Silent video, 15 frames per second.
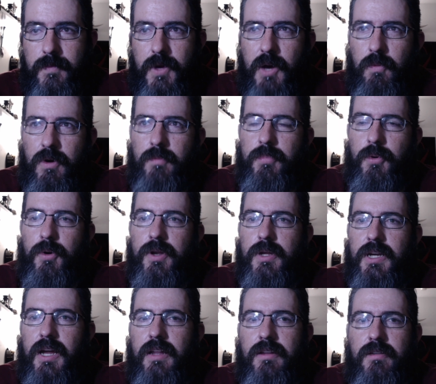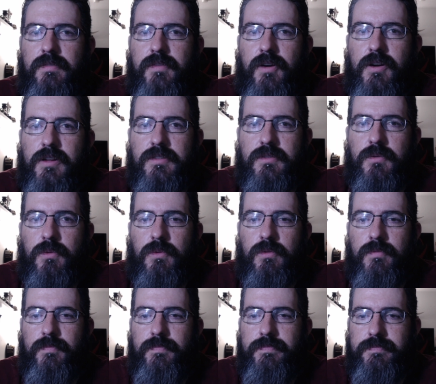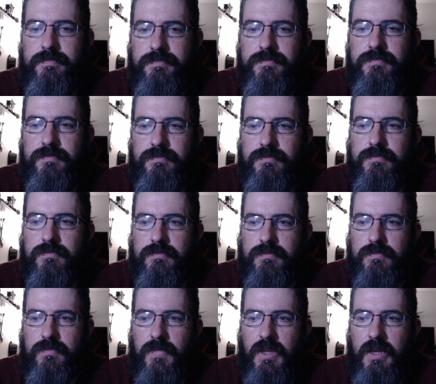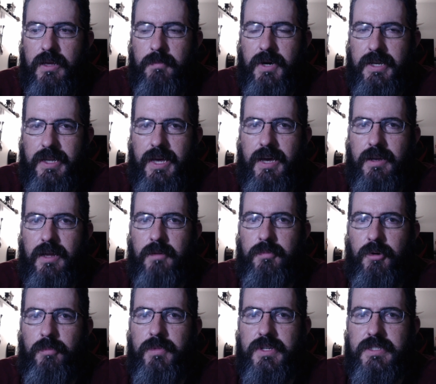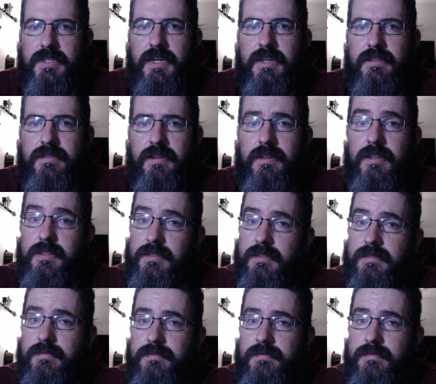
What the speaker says: At one point, I got a little far at school. And my dad had to pull me aside and said, listen.